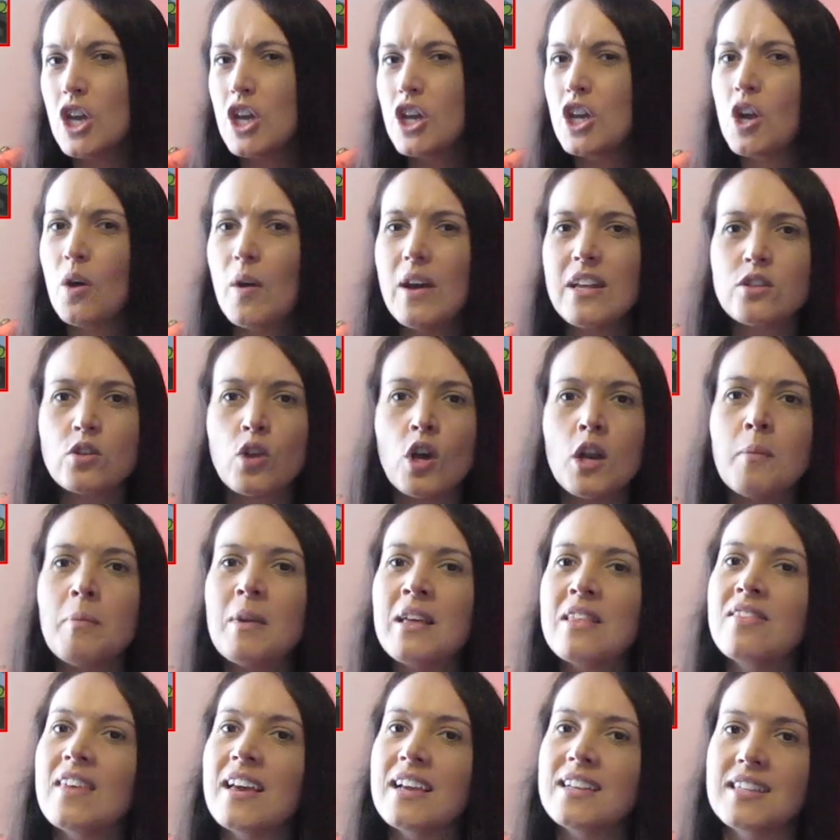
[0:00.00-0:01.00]
you know it's going to
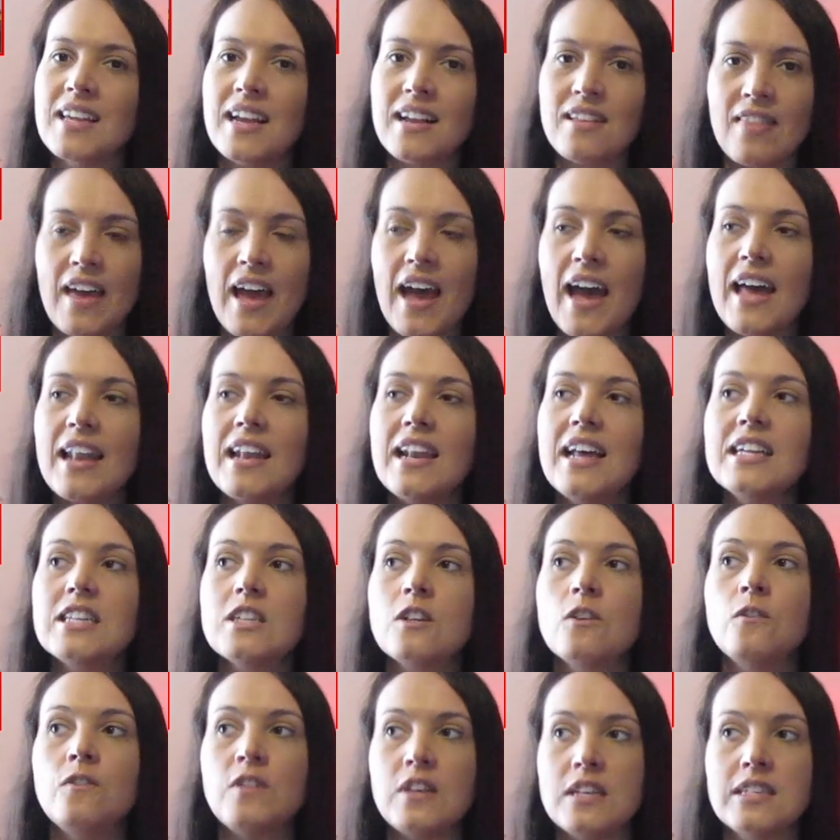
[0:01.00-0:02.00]
be things like that and
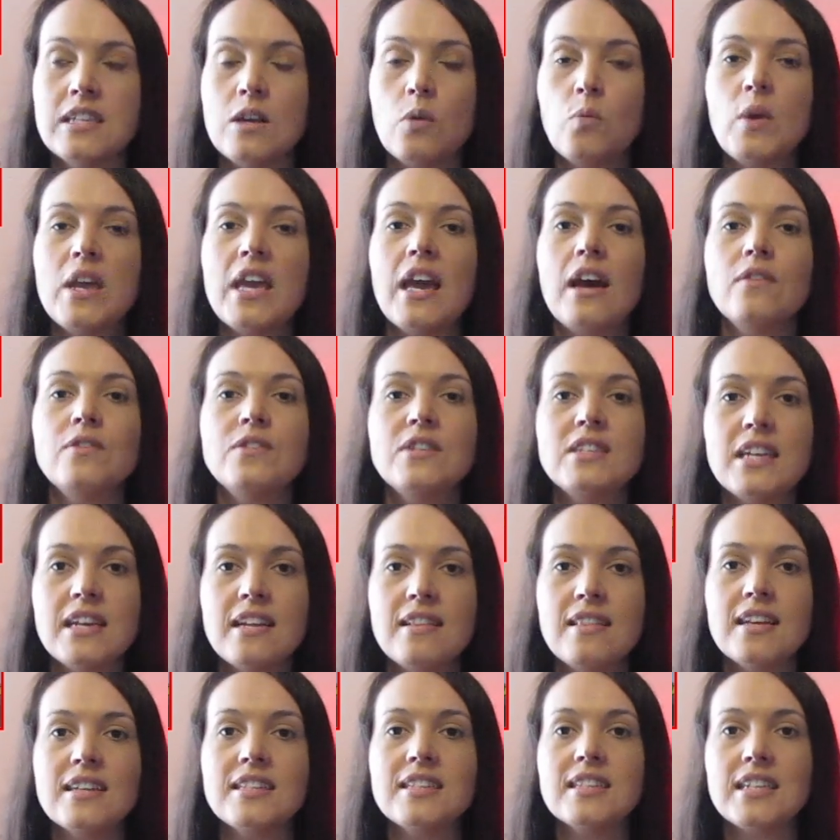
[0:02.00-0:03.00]
let's face it we have
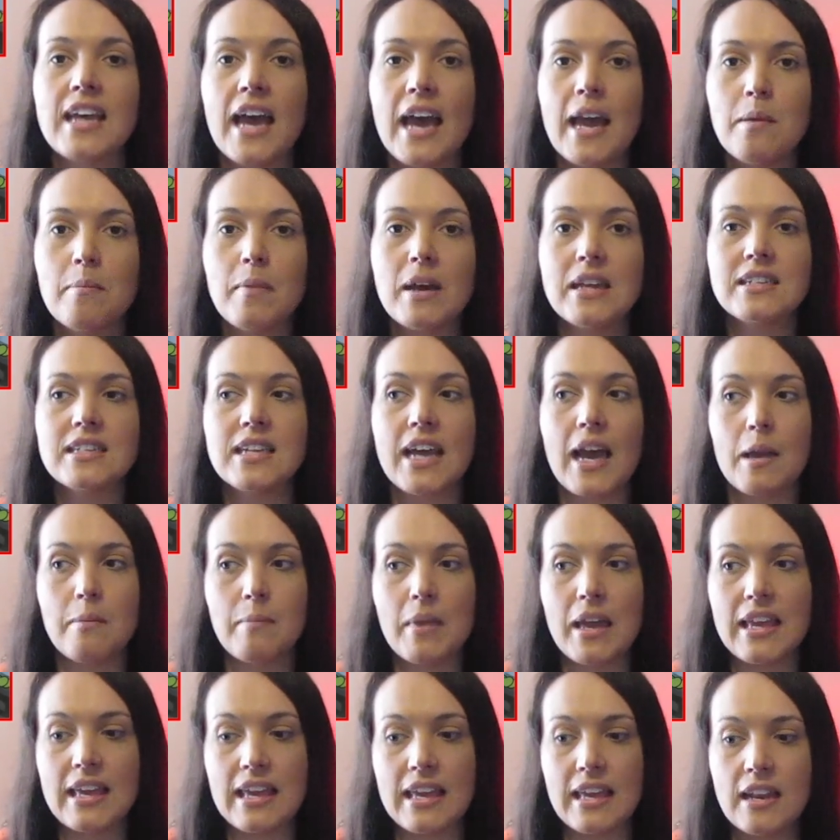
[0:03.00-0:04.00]
seen this time and time
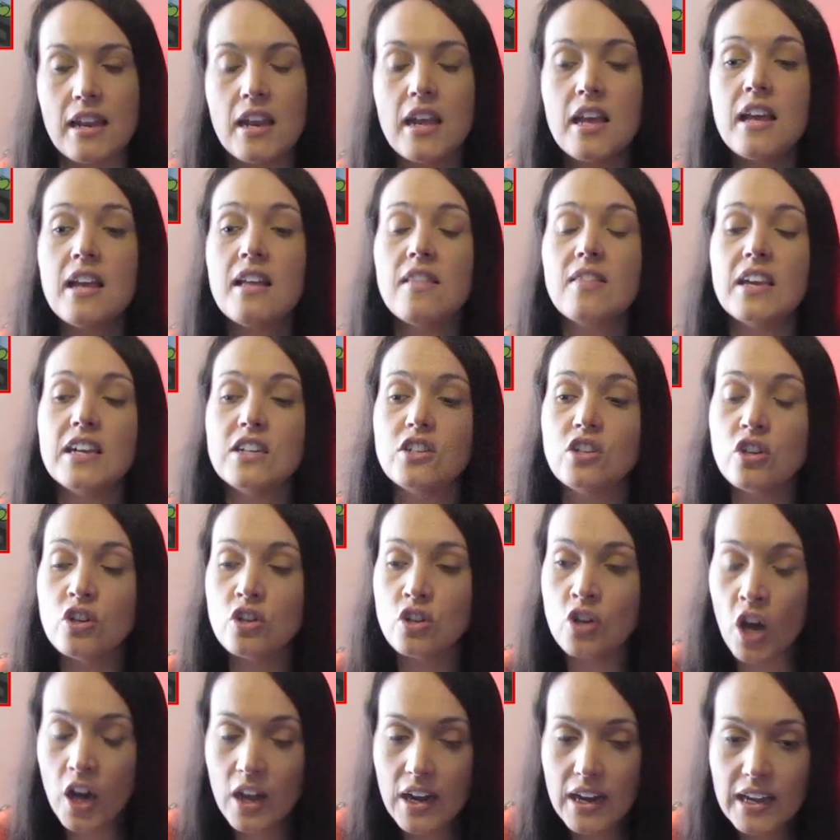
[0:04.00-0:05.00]
again they do
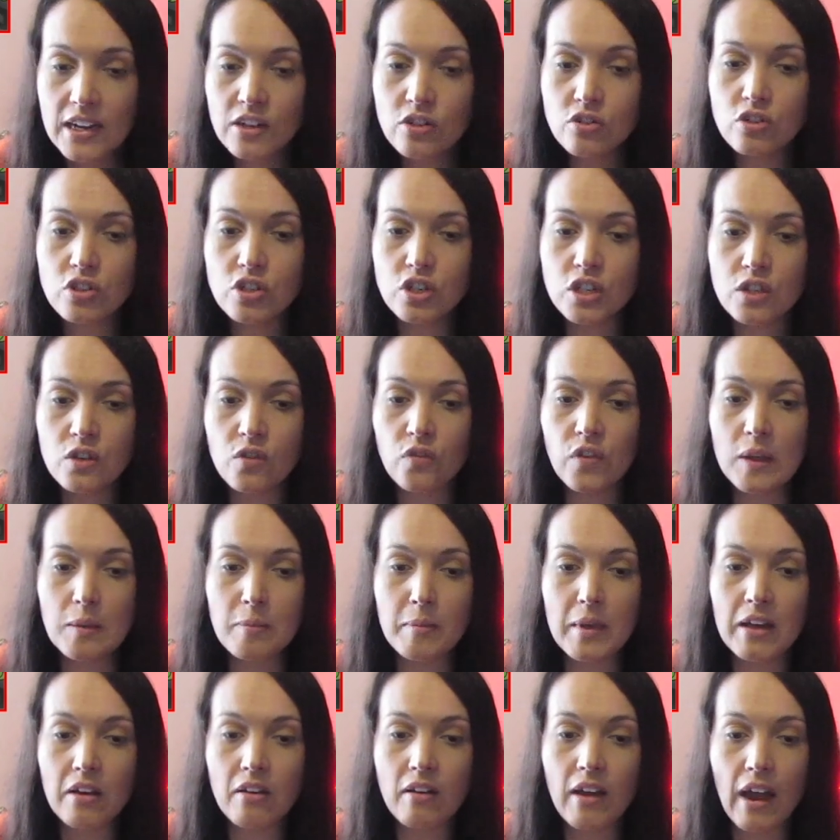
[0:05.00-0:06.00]
not introduce
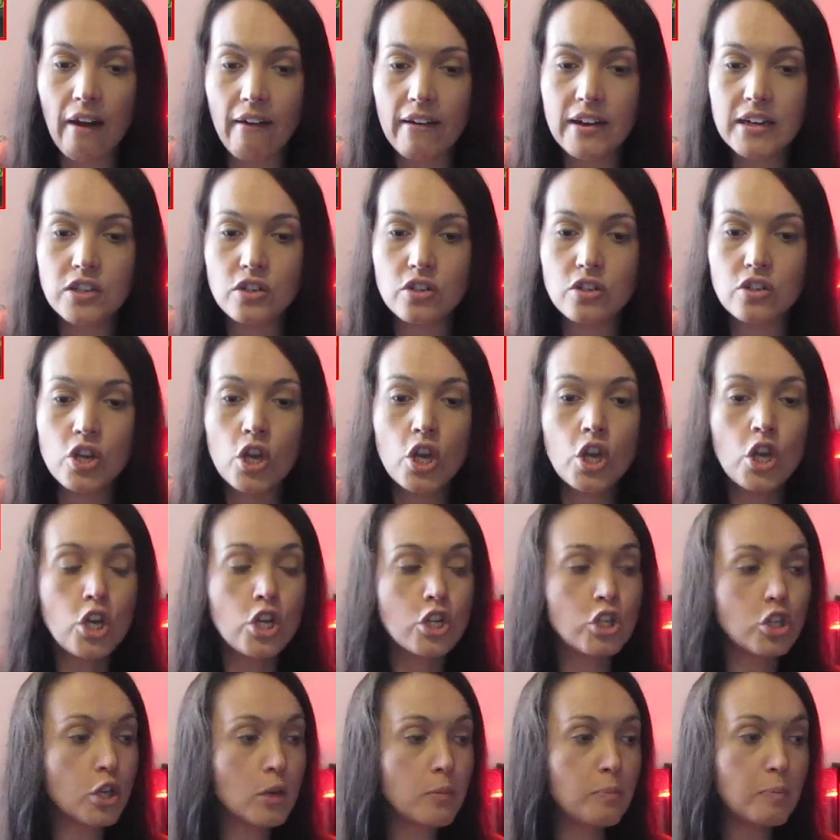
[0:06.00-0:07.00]
female characters
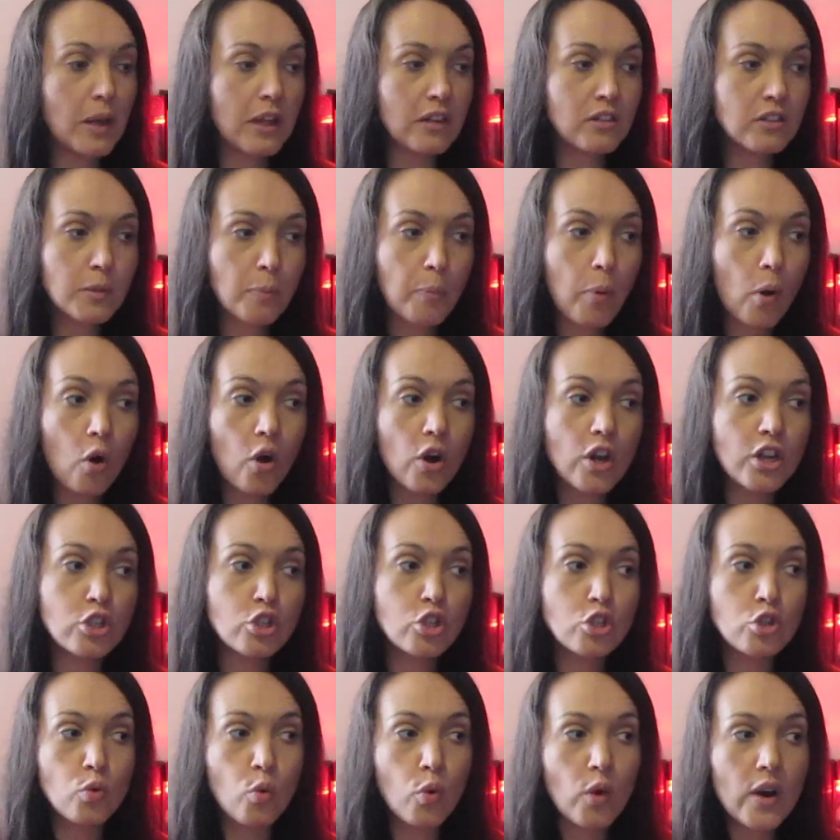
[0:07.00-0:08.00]
to build upon a
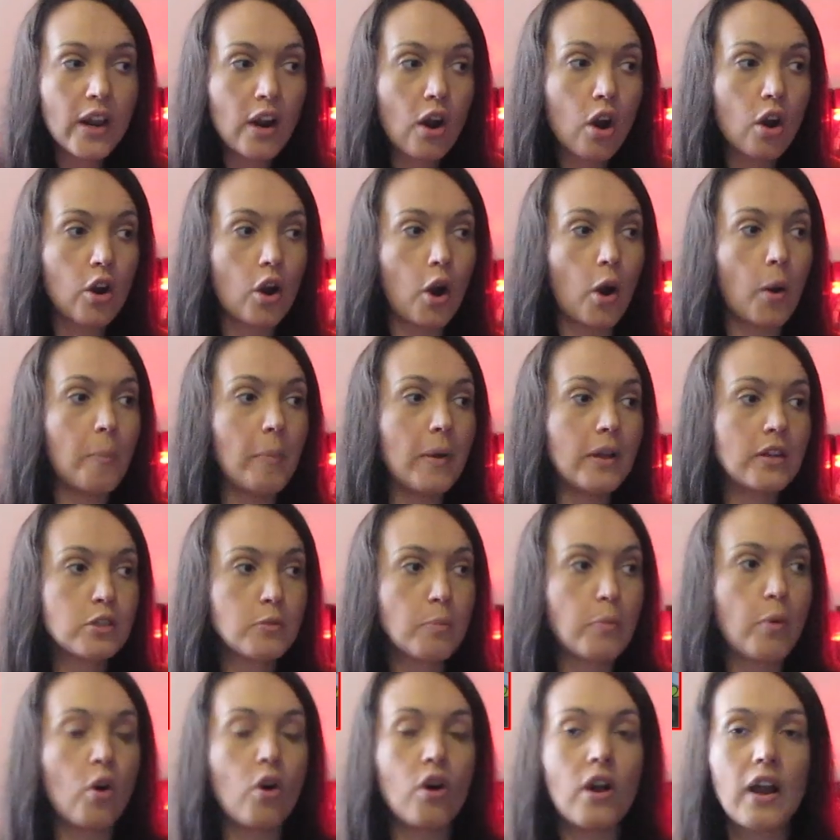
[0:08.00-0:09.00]
story arc or build
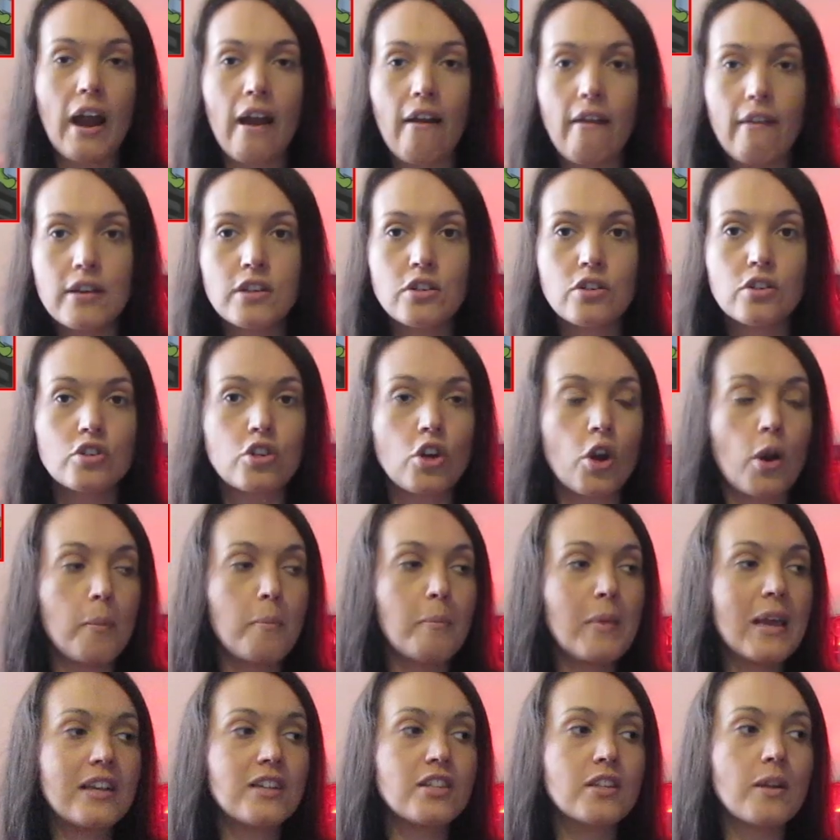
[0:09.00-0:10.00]
upon characters or
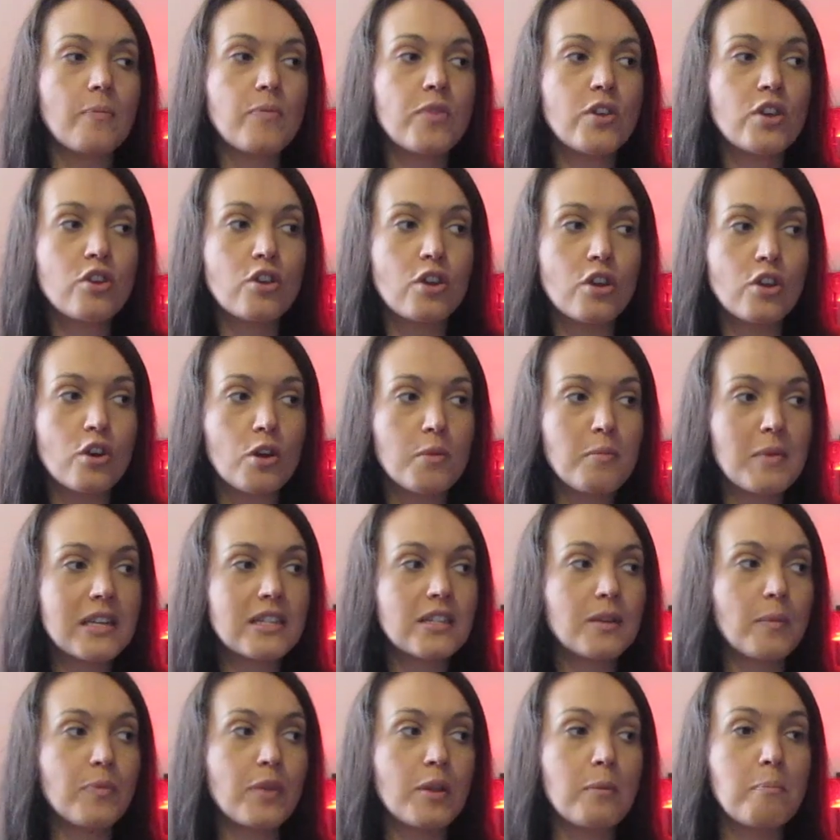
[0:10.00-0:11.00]
make something good or make
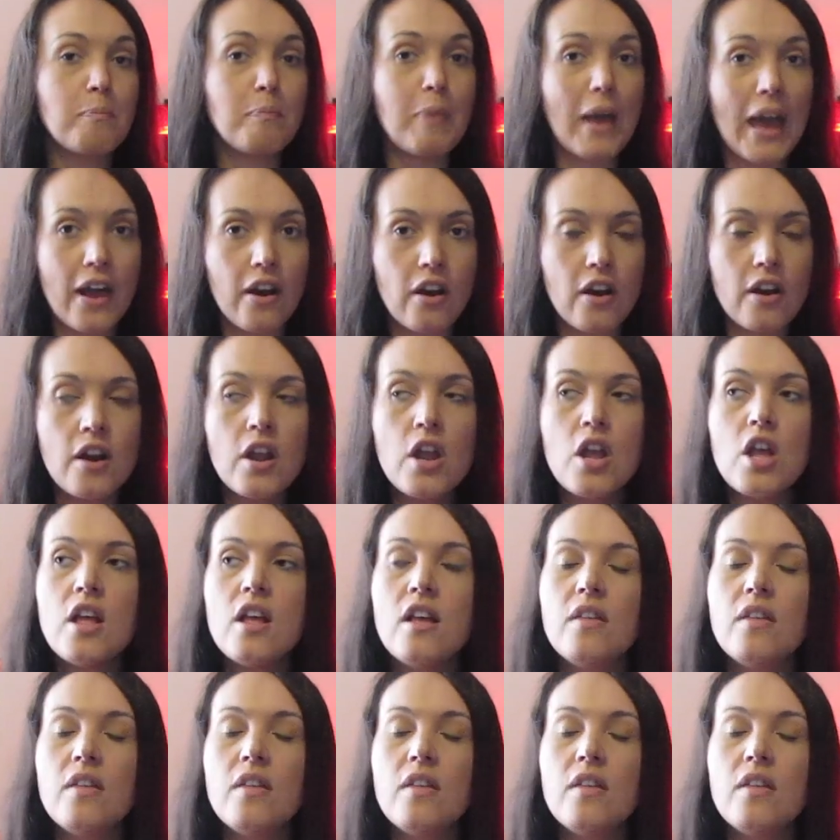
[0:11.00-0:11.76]
something better